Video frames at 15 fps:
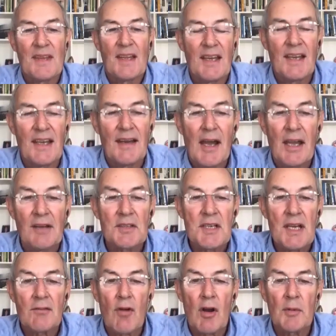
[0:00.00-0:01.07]
I
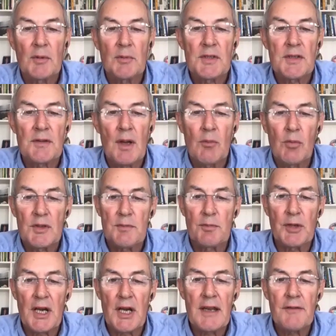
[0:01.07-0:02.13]
understand that Robert was
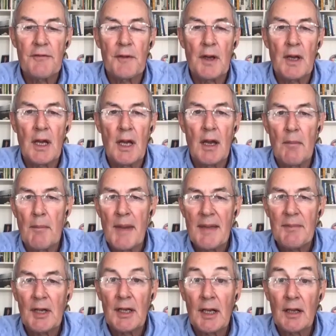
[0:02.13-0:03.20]
brave,
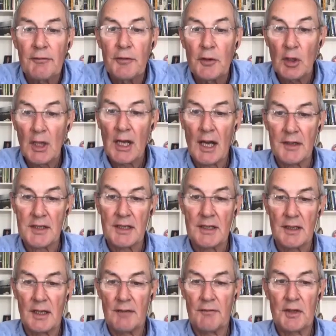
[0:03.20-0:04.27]
maybe a little foolhardy
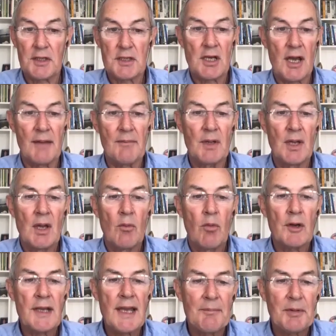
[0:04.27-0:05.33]
for the time.
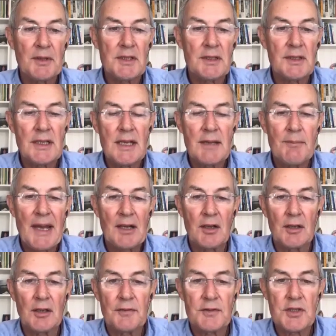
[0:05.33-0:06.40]
What happened in the
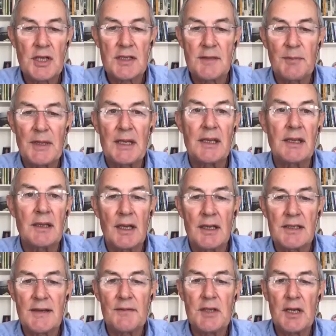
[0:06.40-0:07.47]
Battle of Chesapeake,
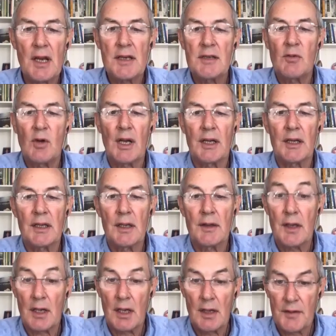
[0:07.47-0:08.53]

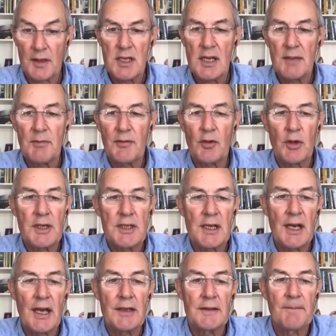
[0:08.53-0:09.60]
1781, the year before he
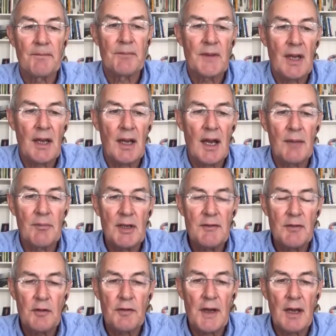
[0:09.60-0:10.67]
died? I
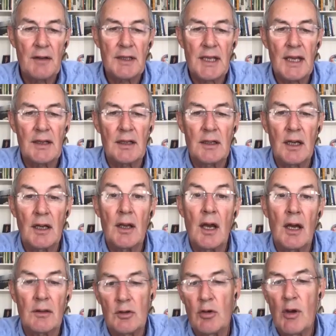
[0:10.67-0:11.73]
believe he found again
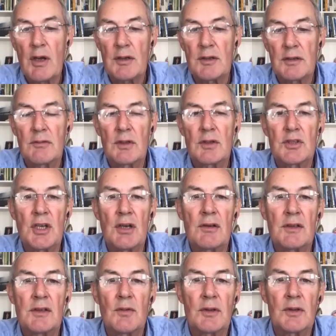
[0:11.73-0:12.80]
a quote which
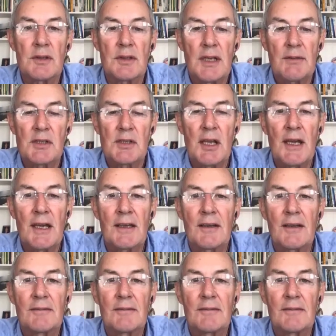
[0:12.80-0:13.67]
shows what he was like.